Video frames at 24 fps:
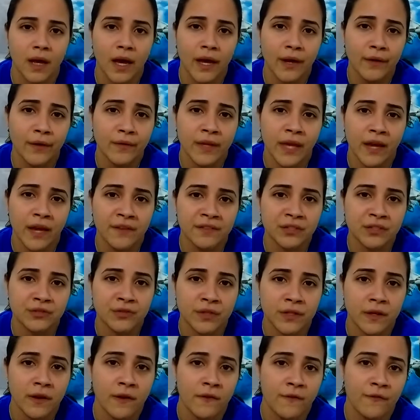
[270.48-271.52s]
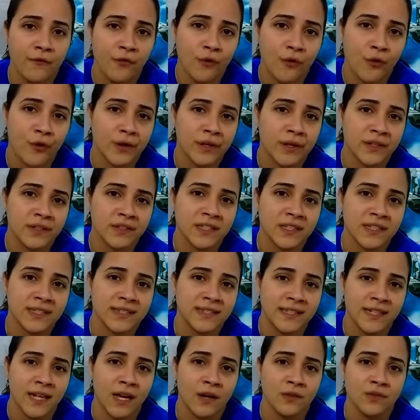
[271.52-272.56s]
I only have to drink 4
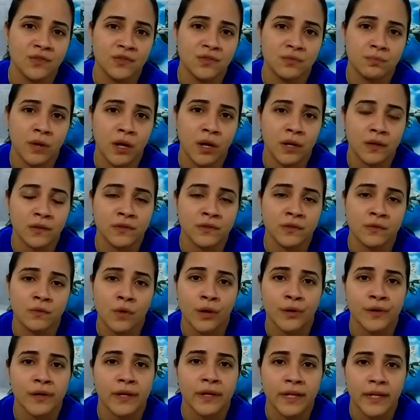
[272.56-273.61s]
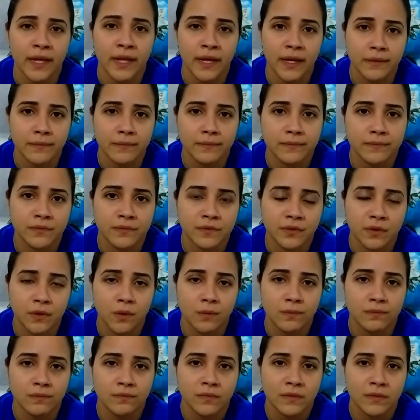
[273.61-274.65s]
16 ounce bottles of water a day.
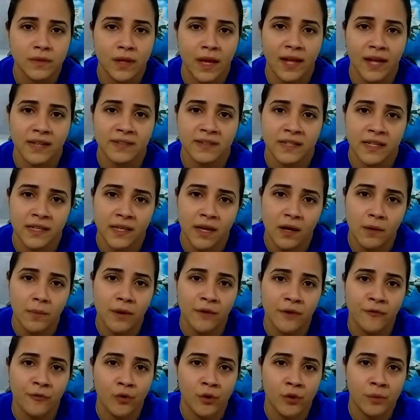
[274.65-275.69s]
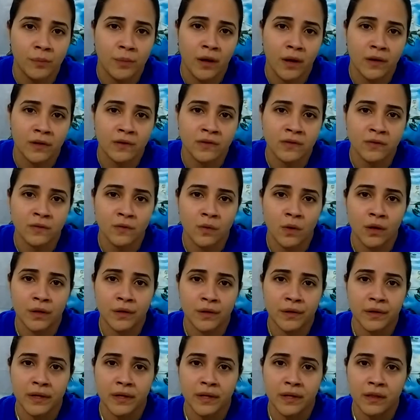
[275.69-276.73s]
So I take out my 4 bottles of
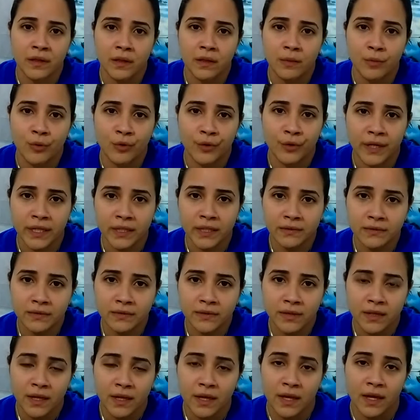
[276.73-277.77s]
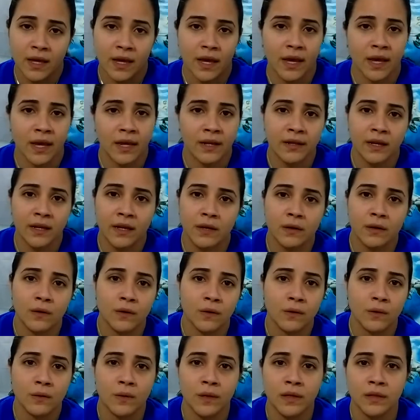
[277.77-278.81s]
water in the morning. And I
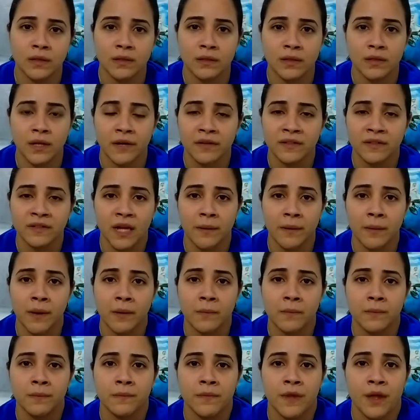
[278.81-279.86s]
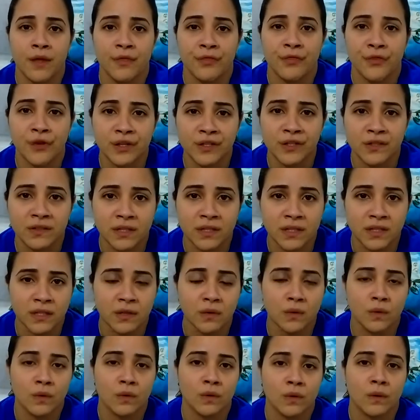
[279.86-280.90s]
go, and every time I'm
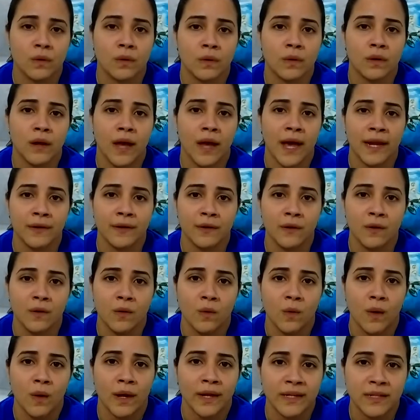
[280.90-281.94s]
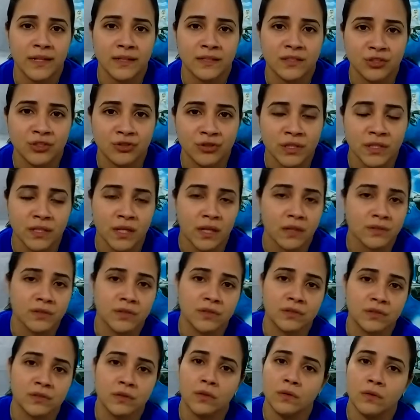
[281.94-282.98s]
thirsty or I know I need to drink, I'll
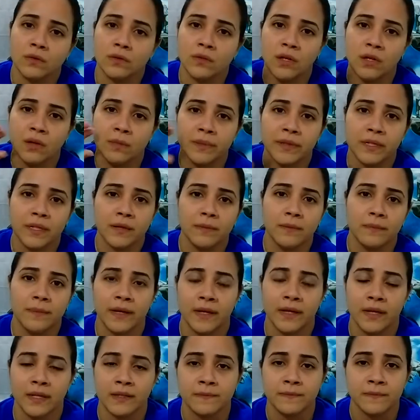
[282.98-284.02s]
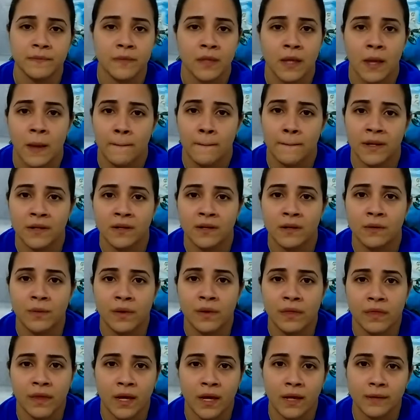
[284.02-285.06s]
just go gulp it up and be done
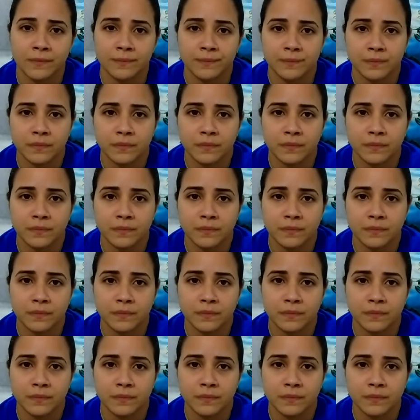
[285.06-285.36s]
with that.